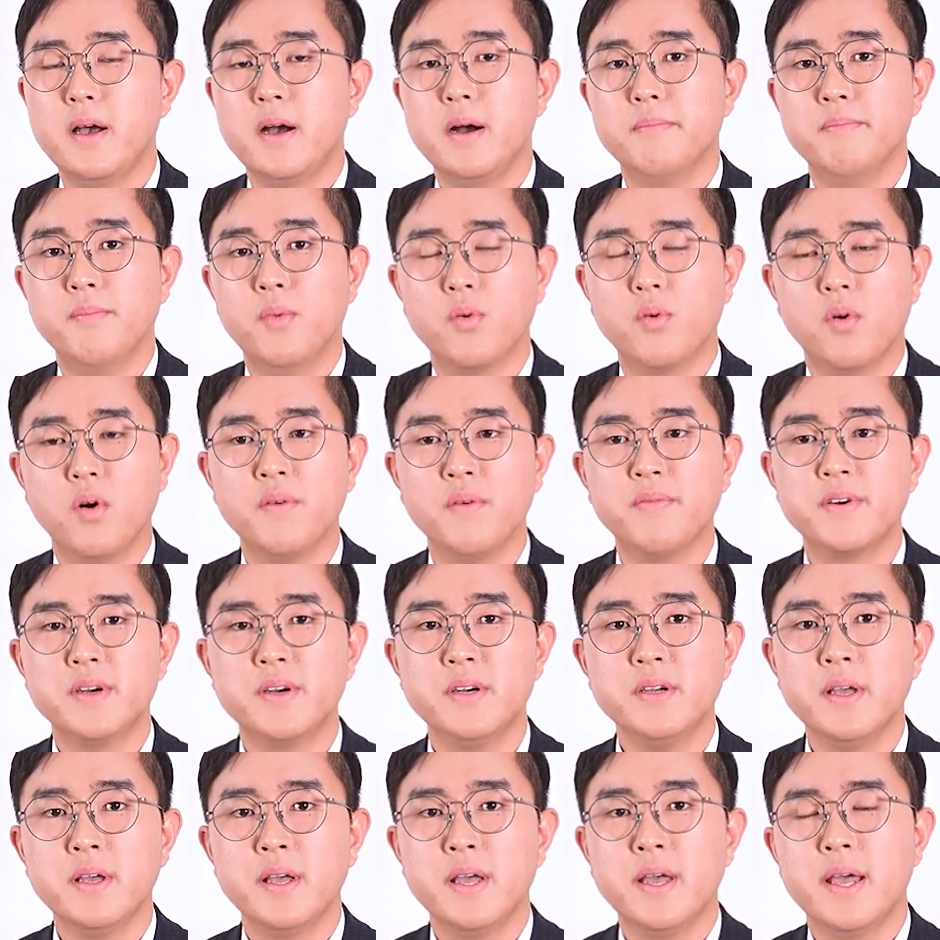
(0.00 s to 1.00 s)

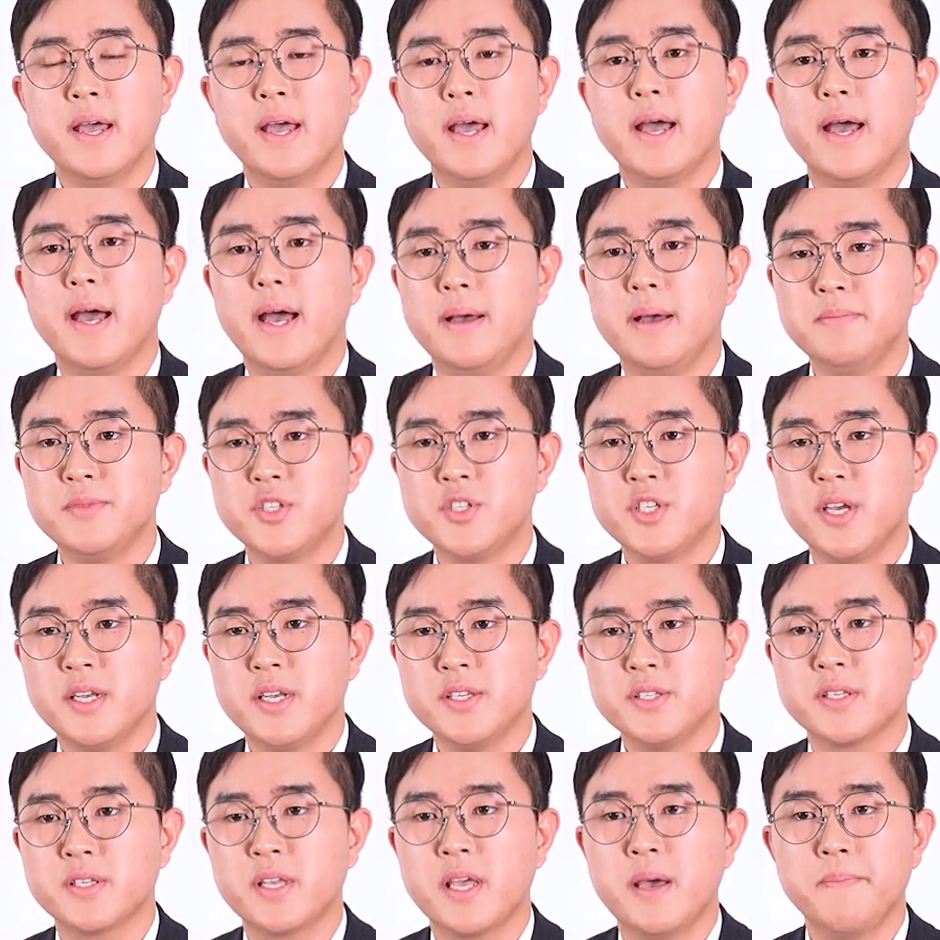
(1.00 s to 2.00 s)
Moreover,
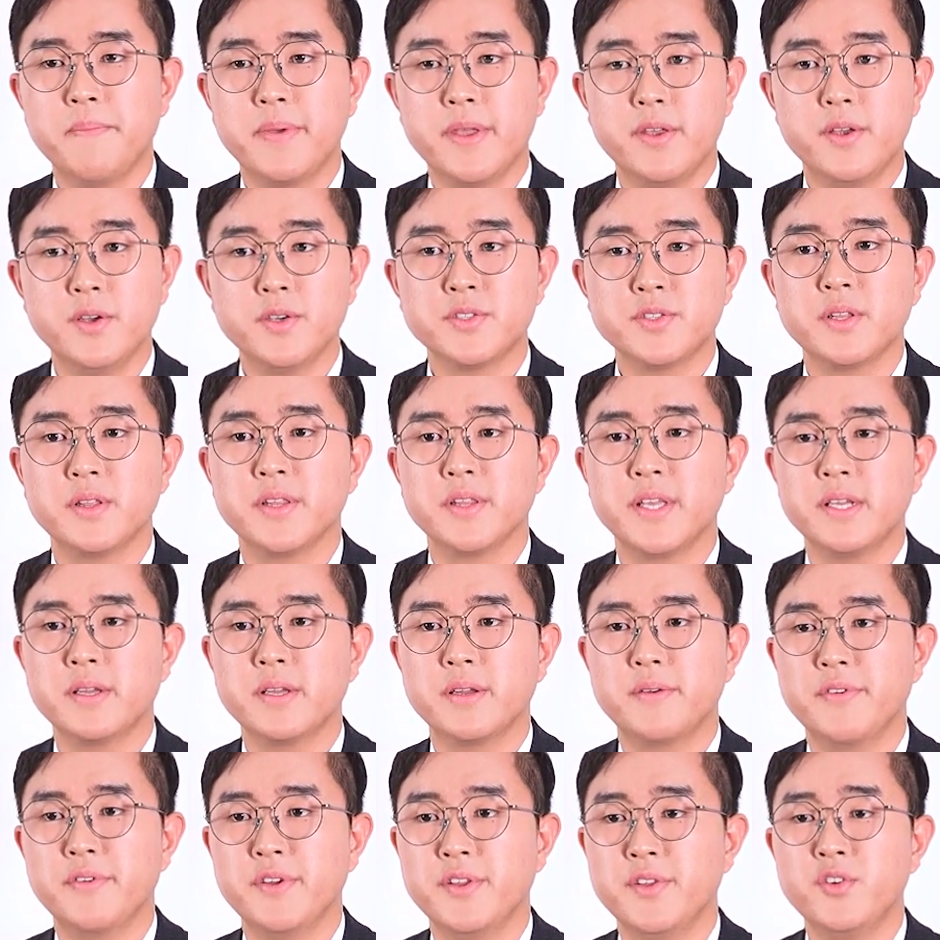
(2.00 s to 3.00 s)
MGS can be used to link
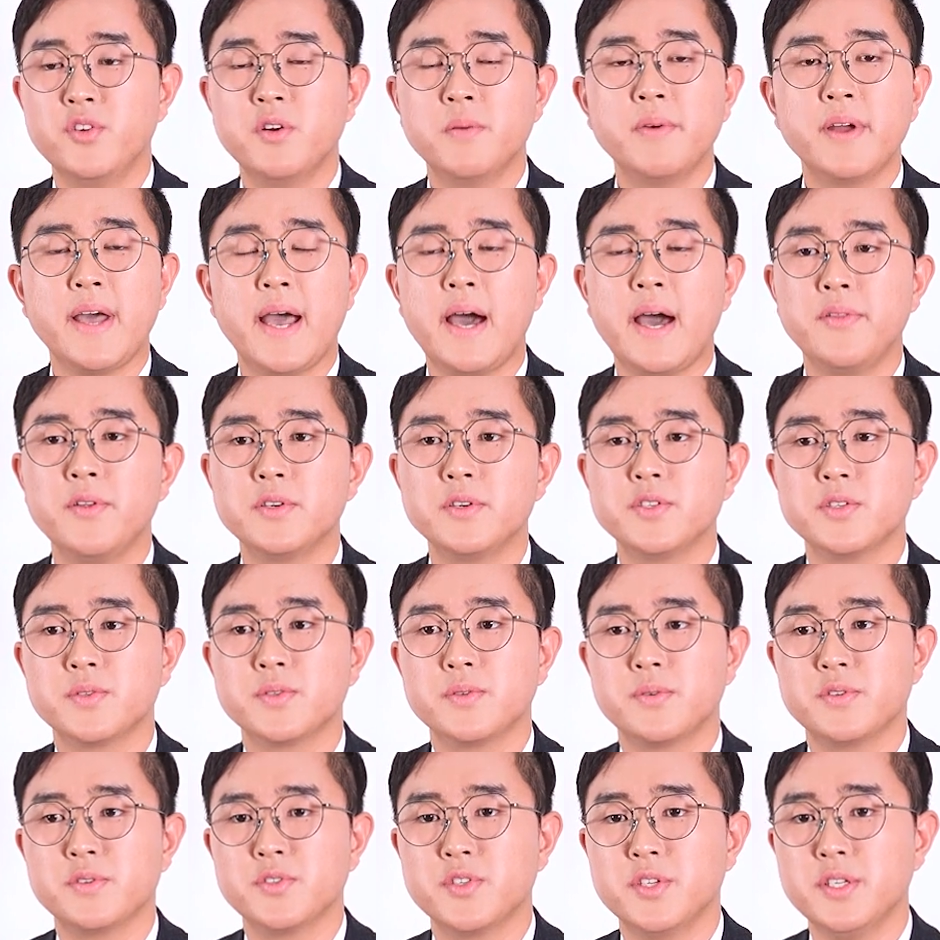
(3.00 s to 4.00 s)
renewable energy
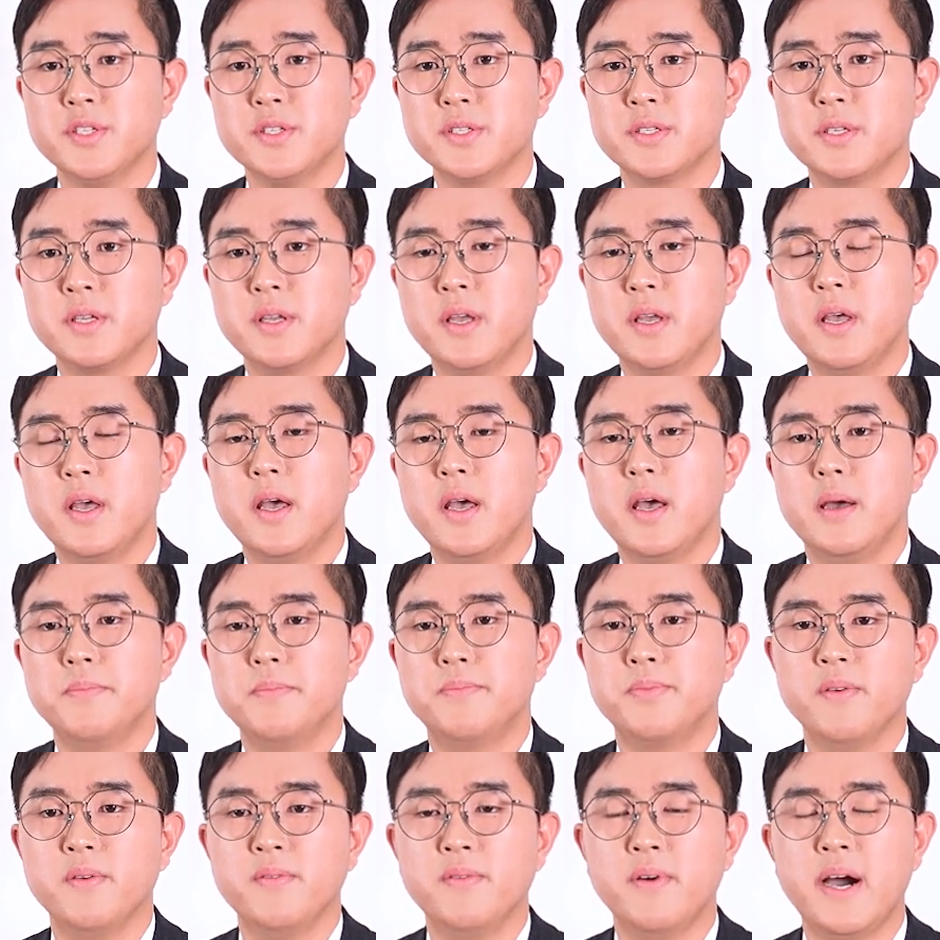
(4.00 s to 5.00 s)
sources
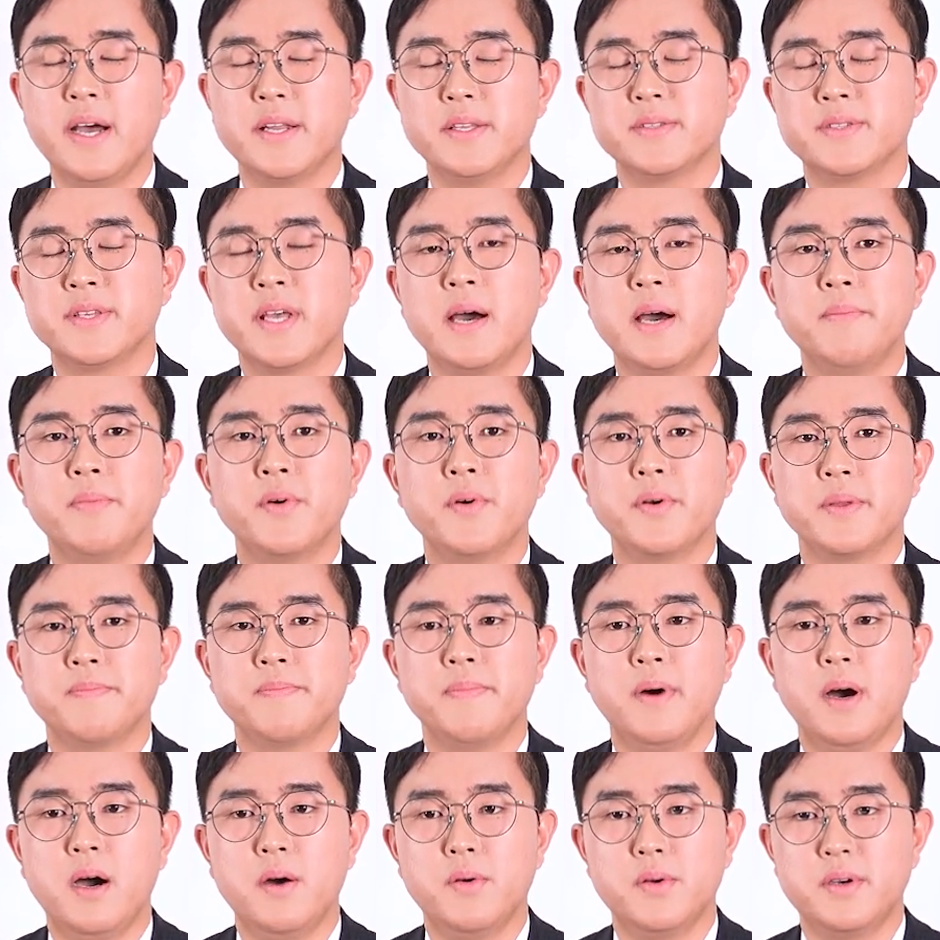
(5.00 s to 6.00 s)
and provide temporary
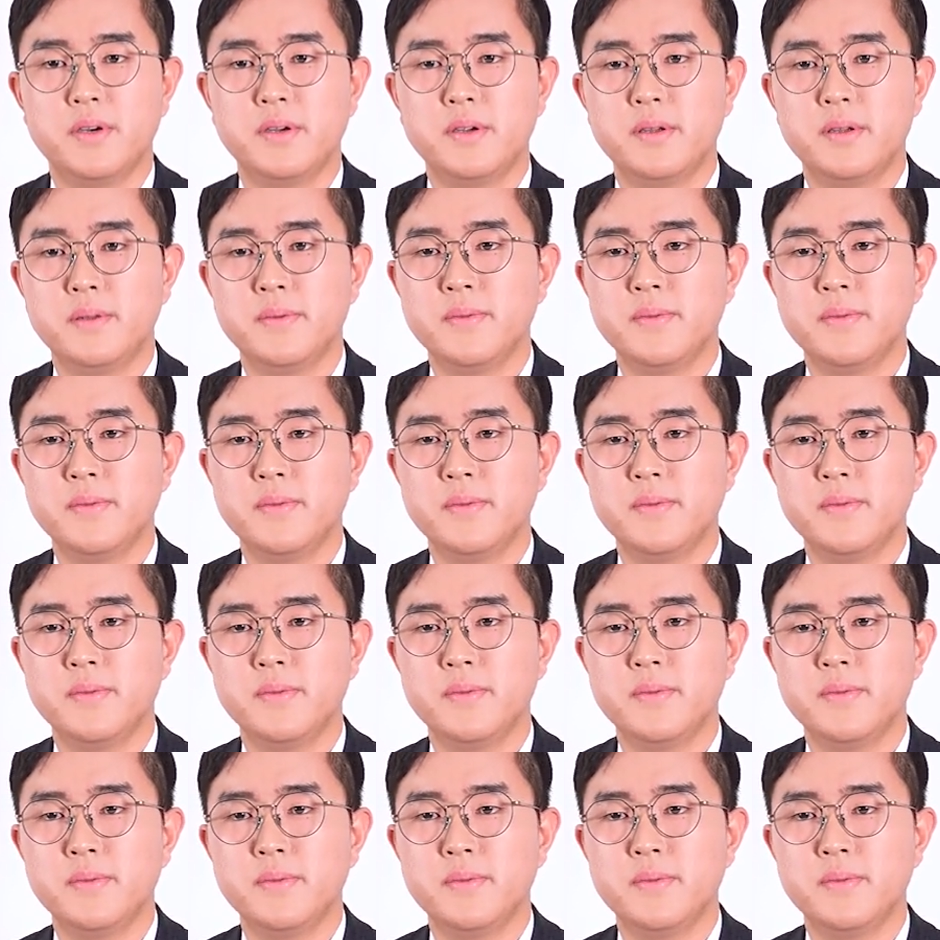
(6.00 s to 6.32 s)
power,